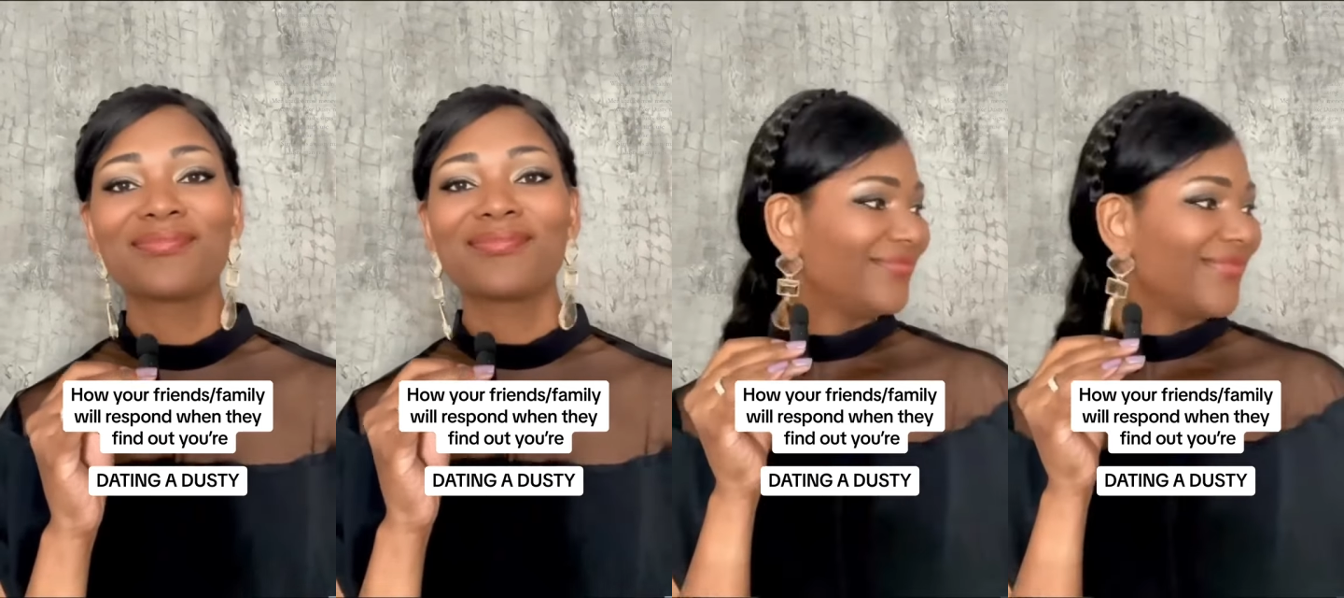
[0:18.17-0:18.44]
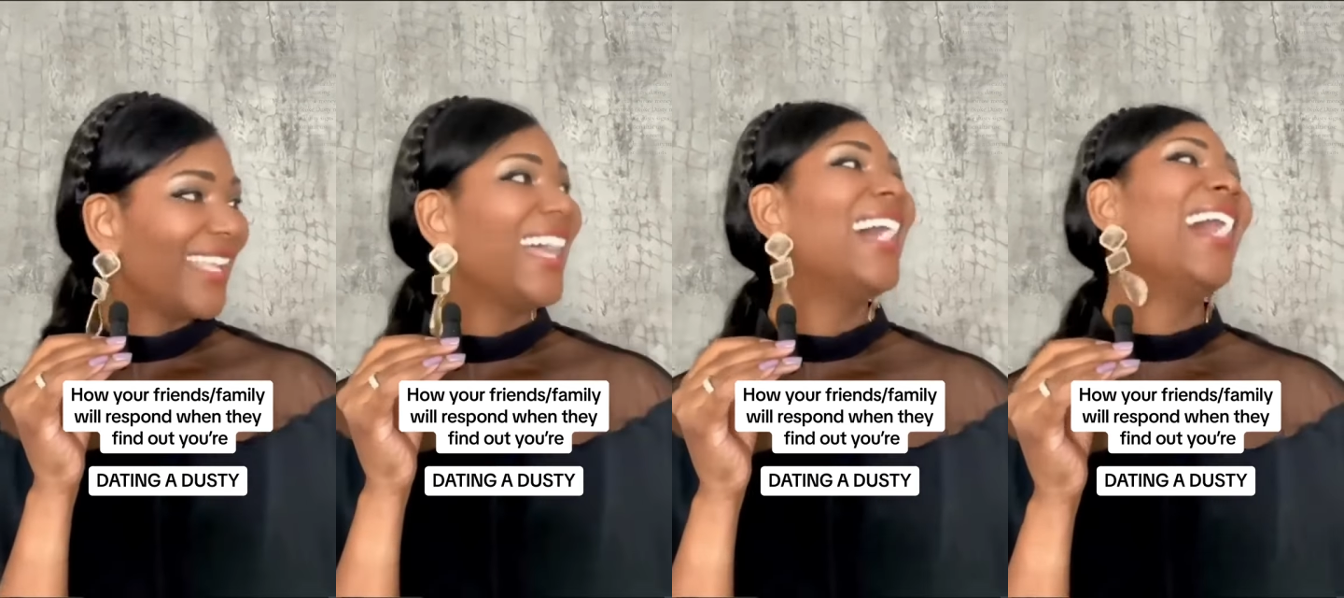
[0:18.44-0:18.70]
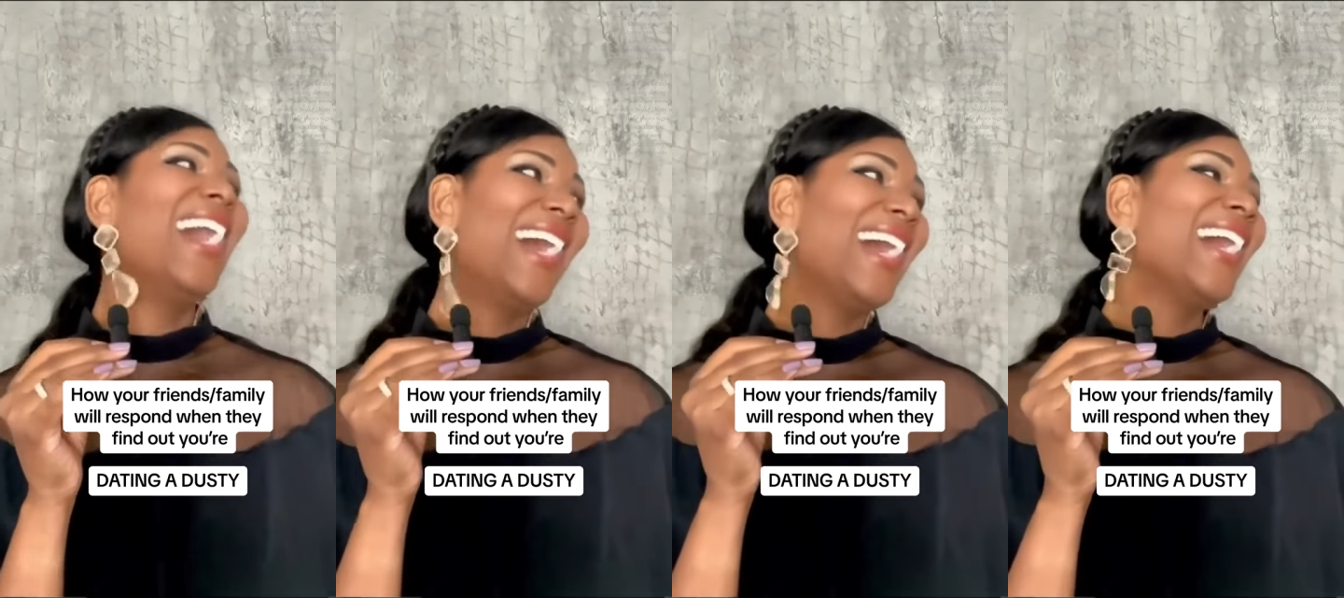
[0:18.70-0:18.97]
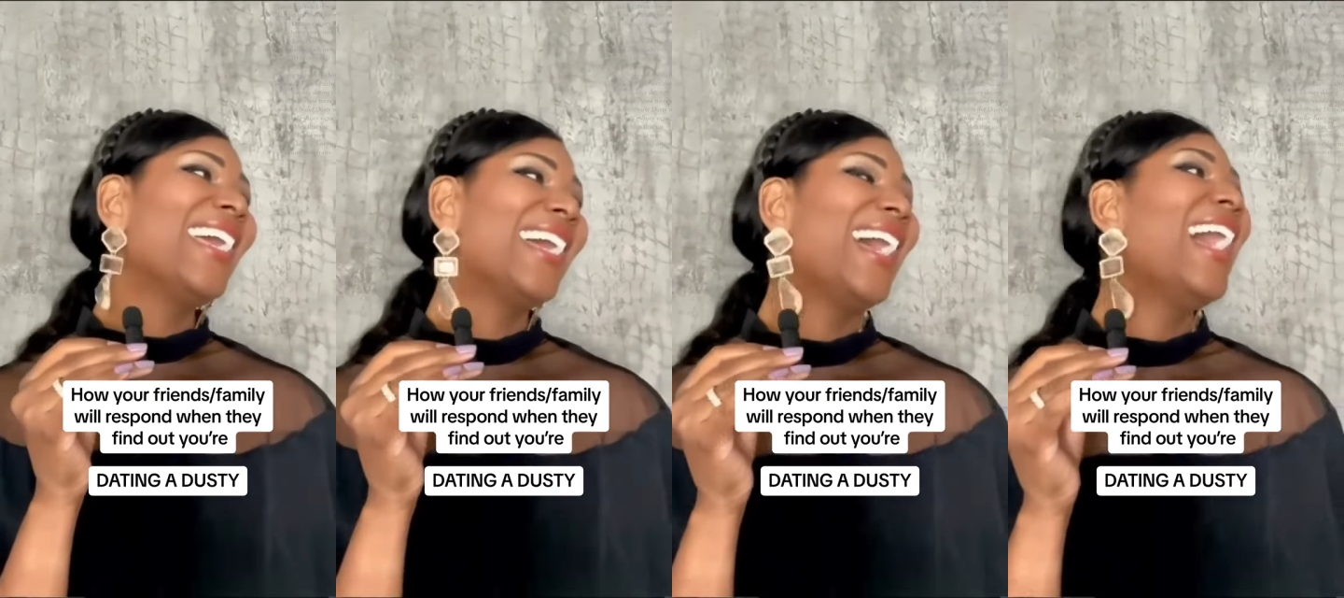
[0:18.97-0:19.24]
So
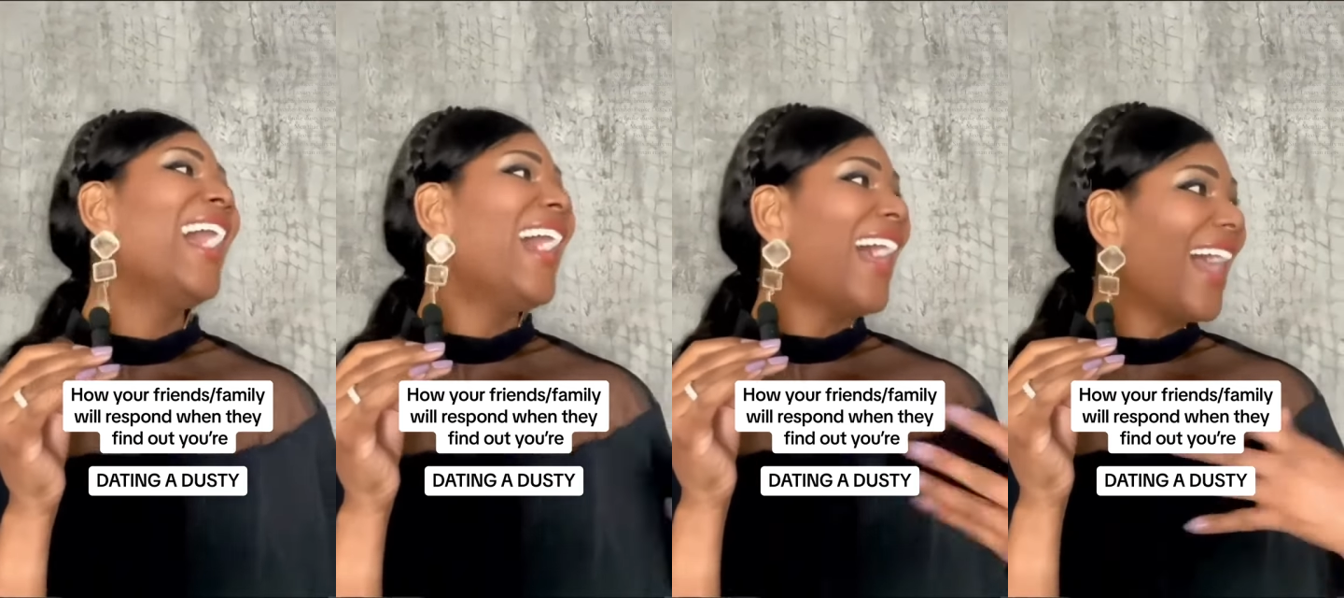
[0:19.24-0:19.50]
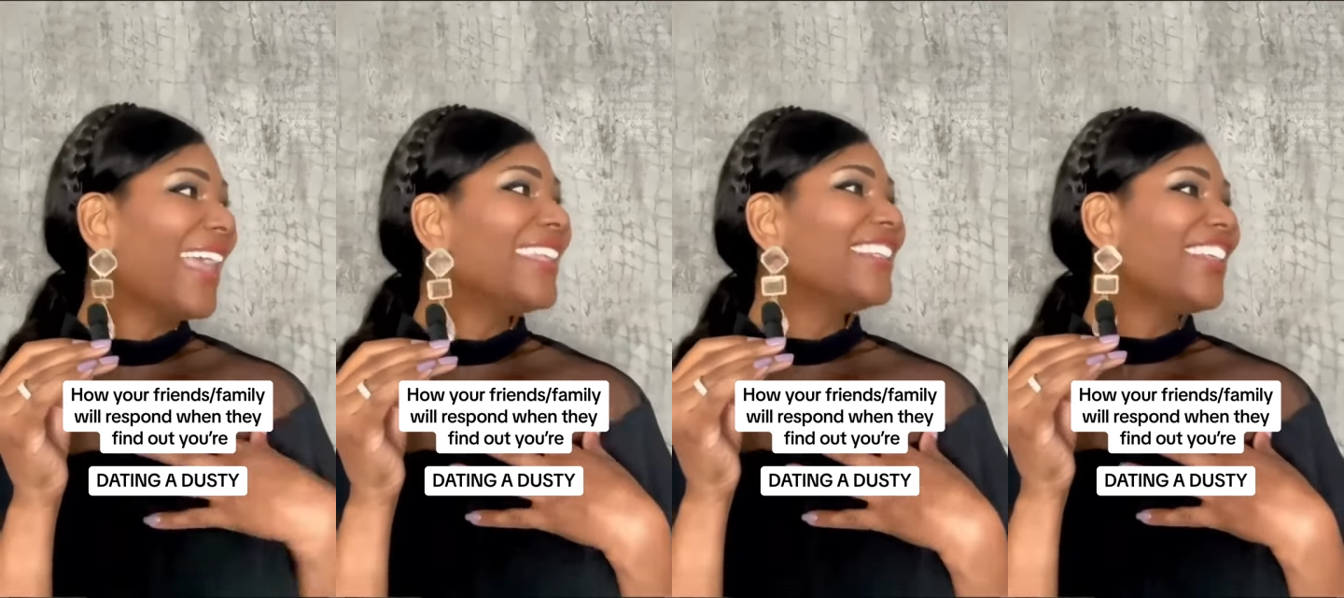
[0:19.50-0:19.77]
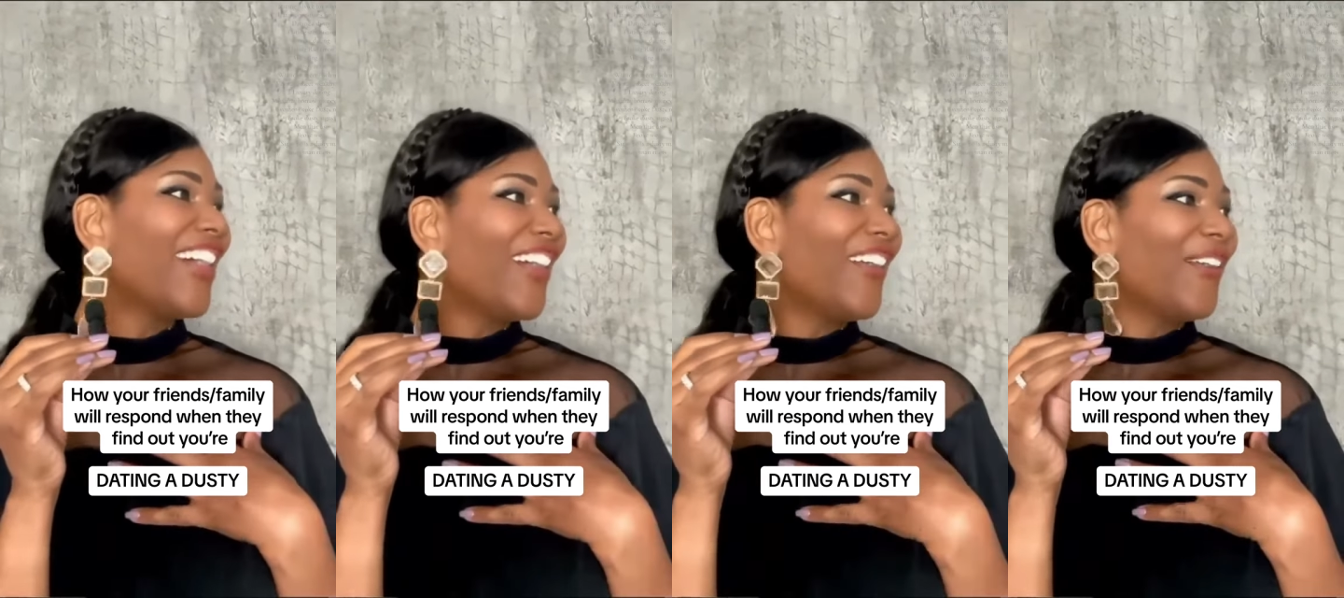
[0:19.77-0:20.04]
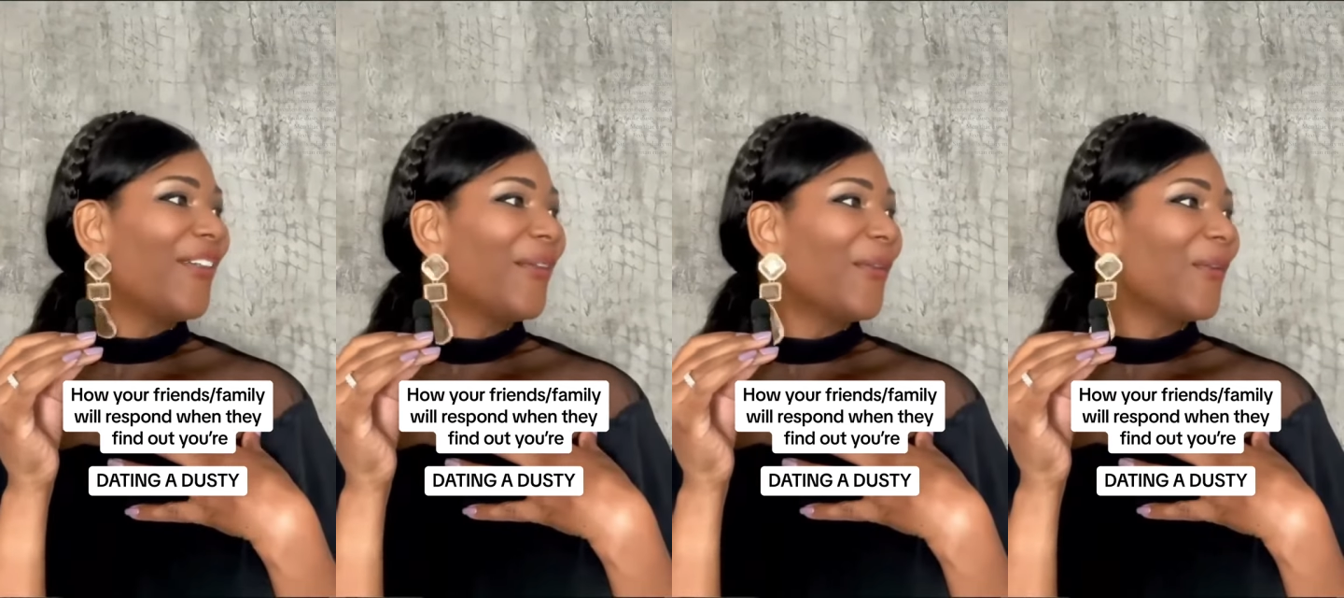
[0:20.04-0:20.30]
happy for you. I know. Oh
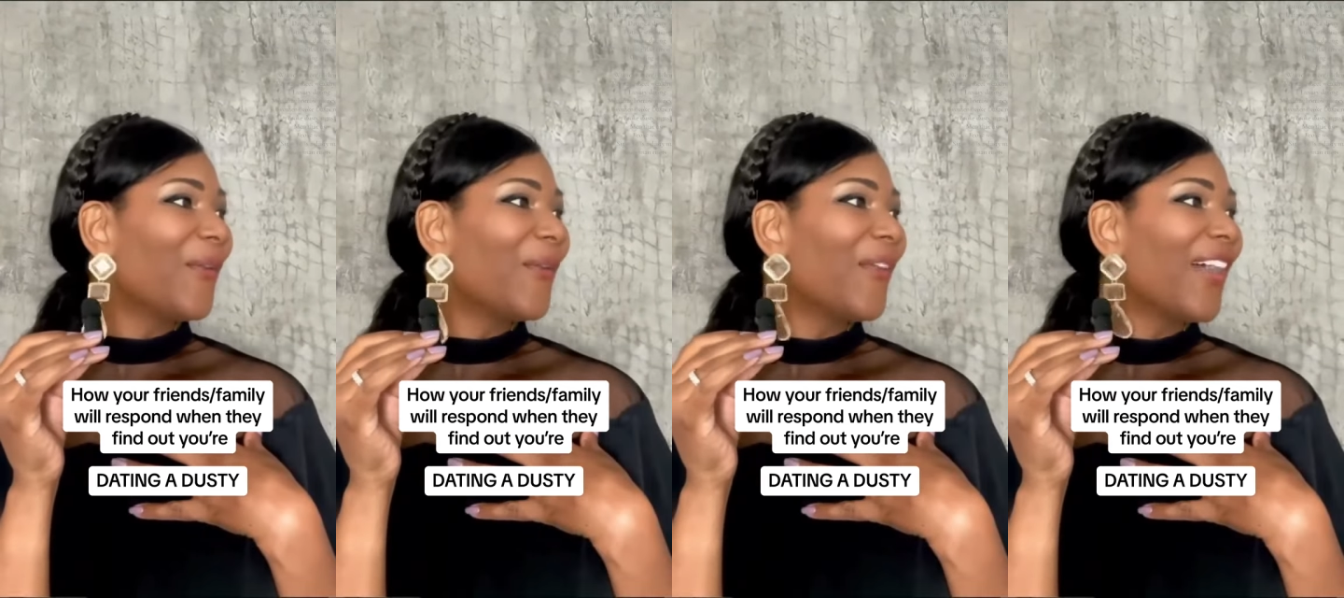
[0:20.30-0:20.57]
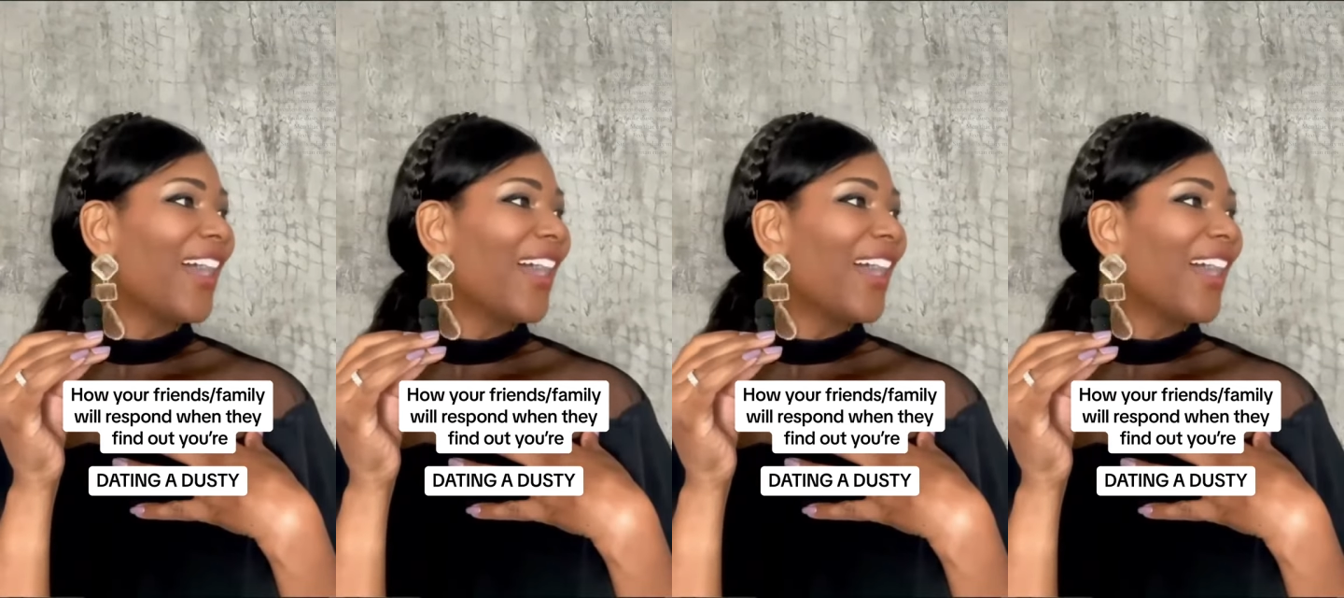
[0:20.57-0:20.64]
my God.